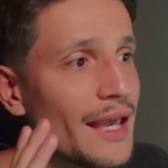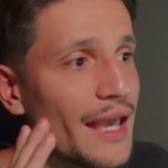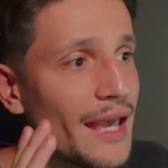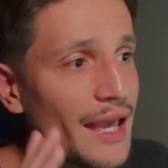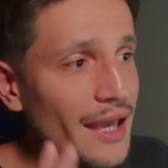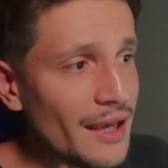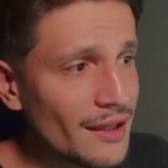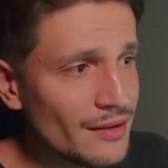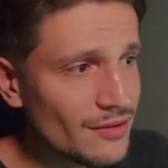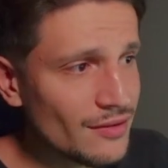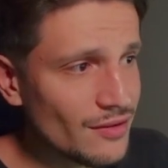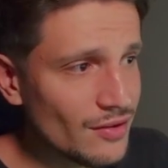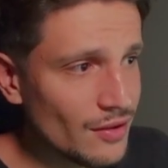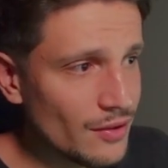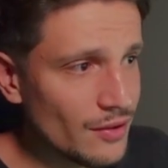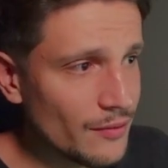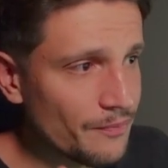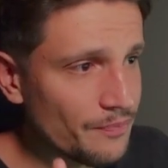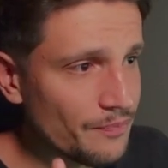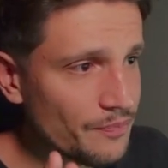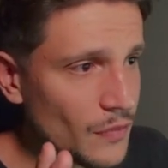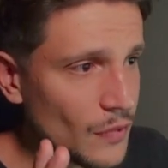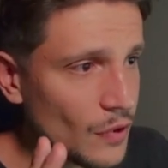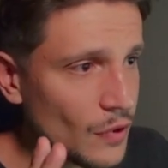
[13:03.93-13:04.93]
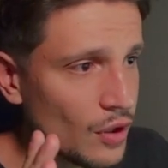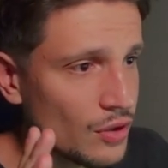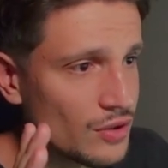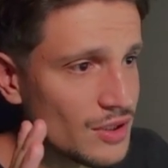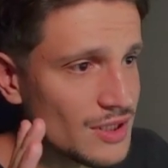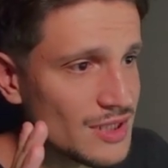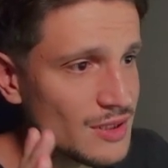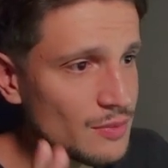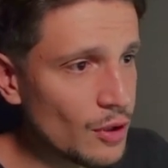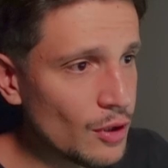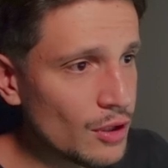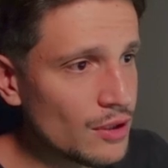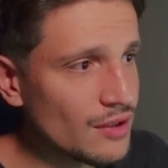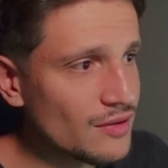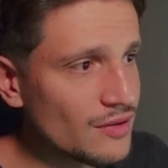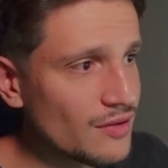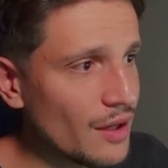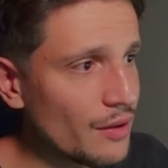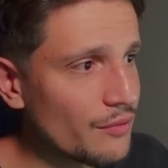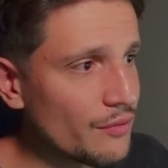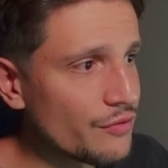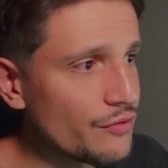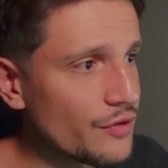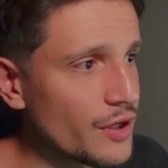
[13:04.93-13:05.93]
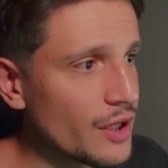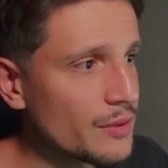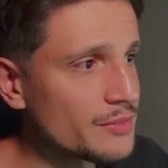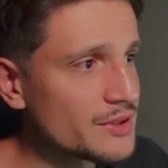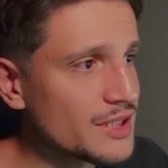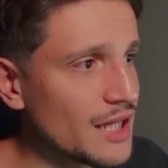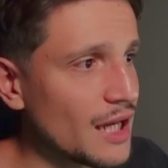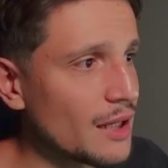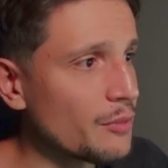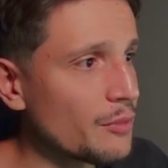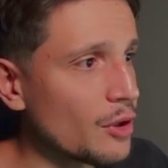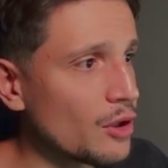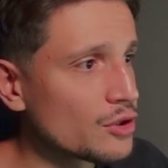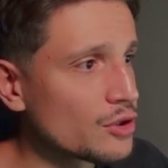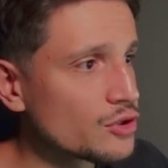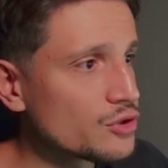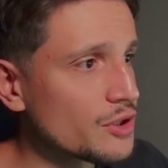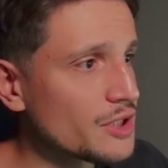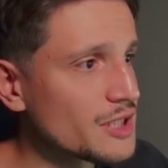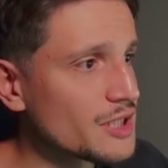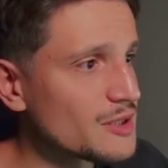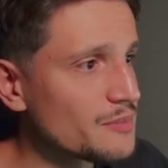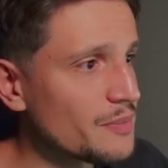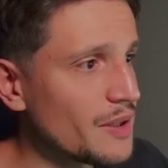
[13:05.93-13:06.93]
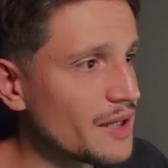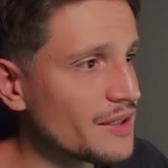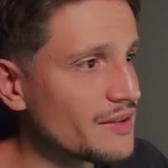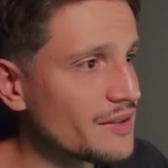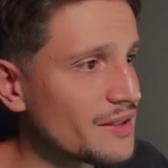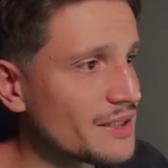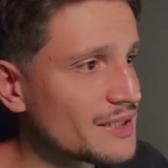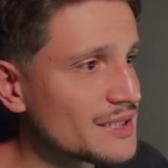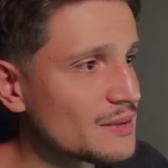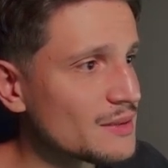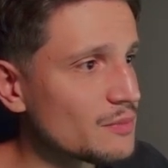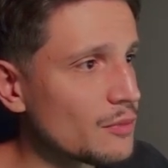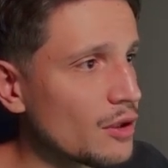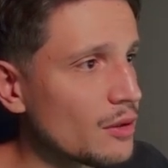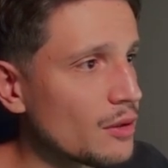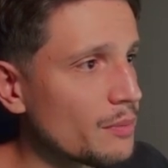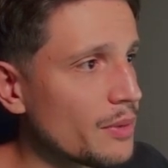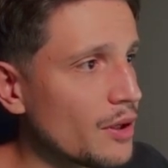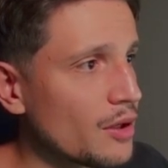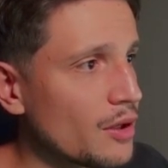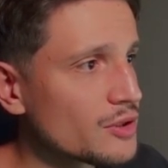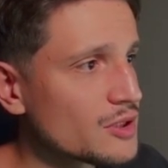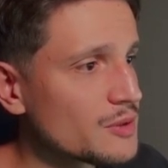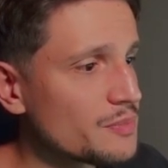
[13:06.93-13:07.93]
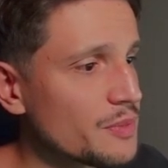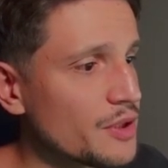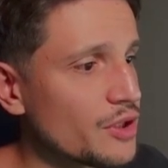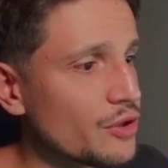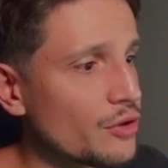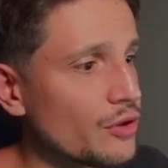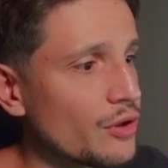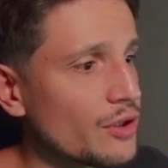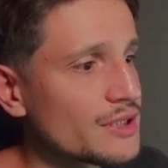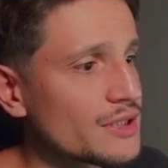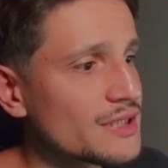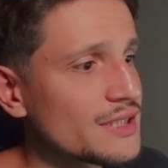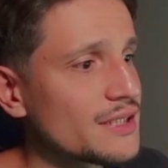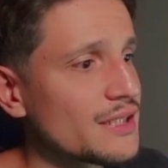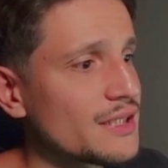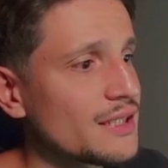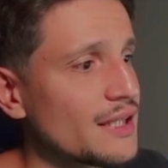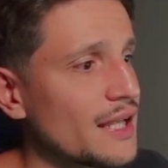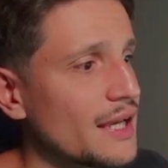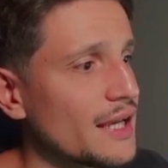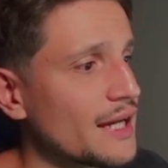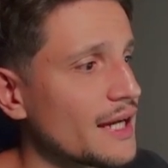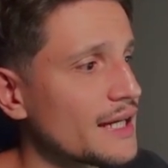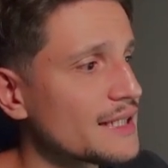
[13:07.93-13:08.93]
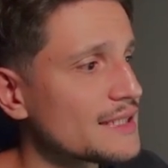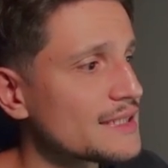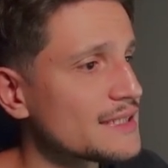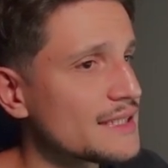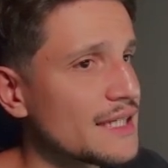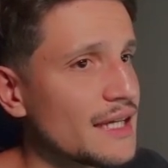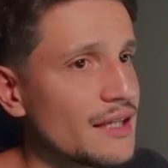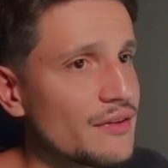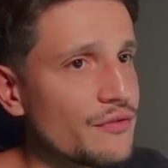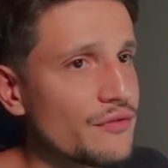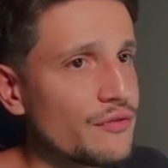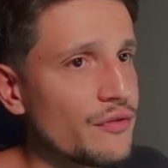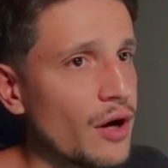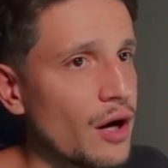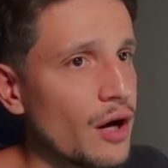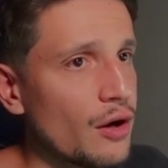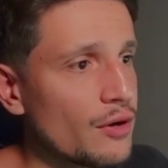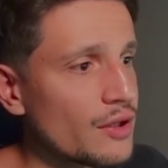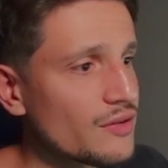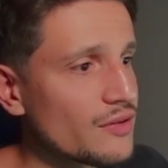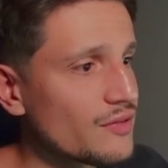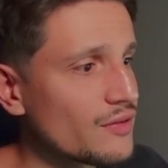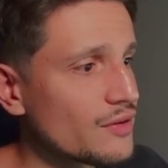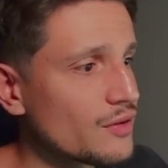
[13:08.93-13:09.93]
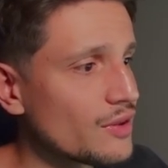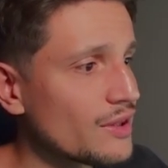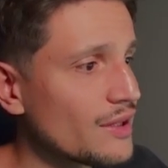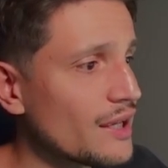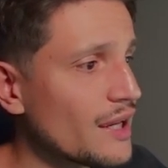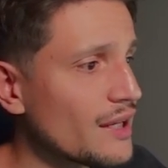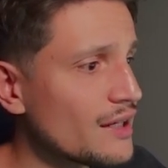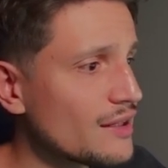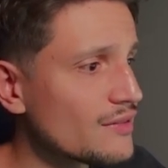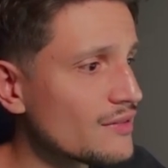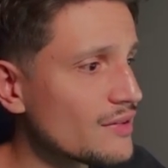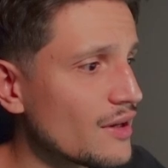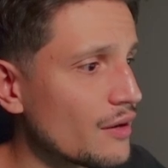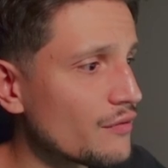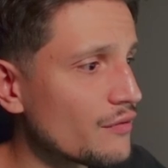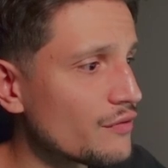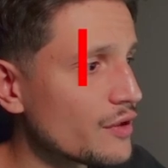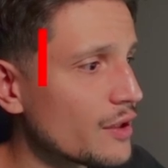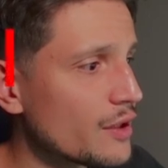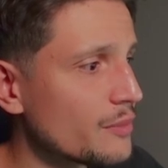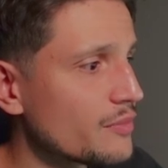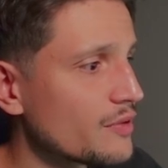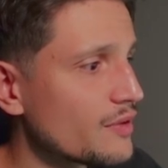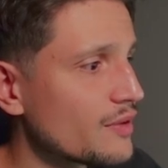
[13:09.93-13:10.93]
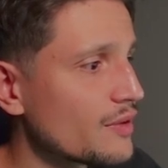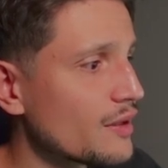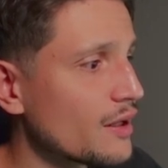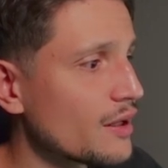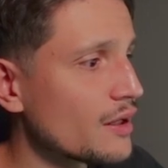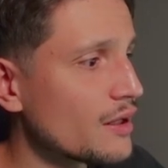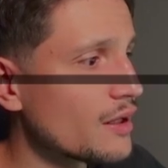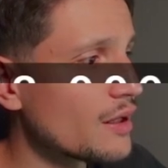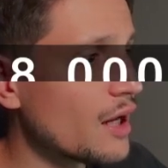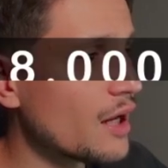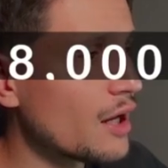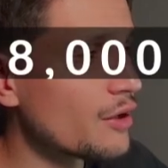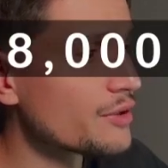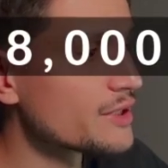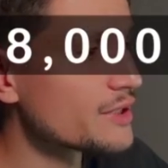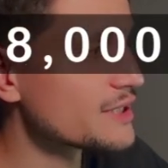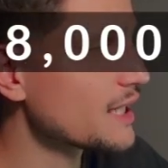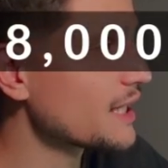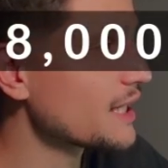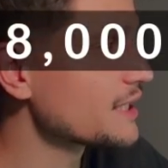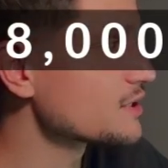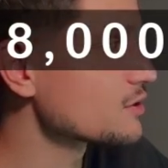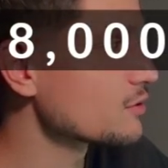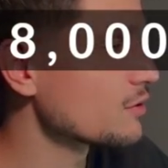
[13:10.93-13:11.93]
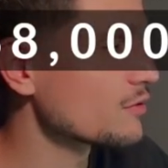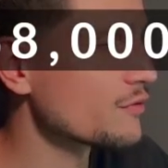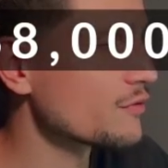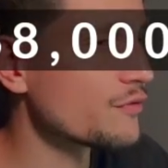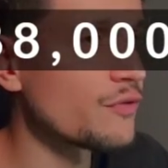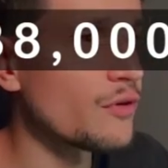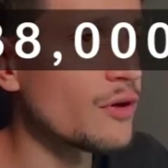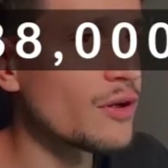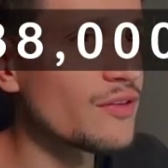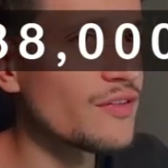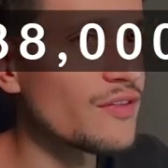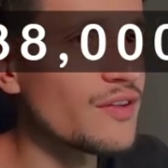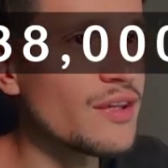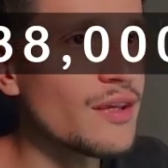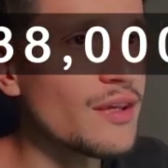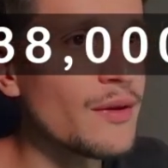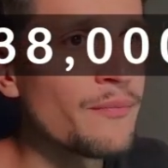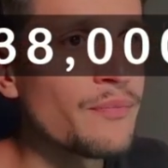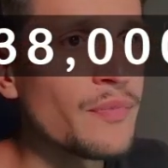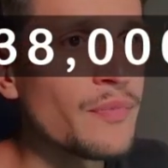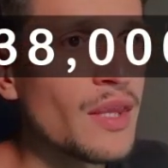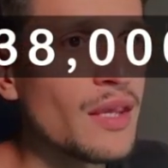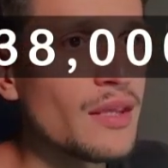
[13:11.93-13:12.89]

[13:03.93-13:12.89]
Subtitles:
And on the smaller time frames, I'm also expecting a small bounce because, like I said, for our daily time frame, RSI is around 40.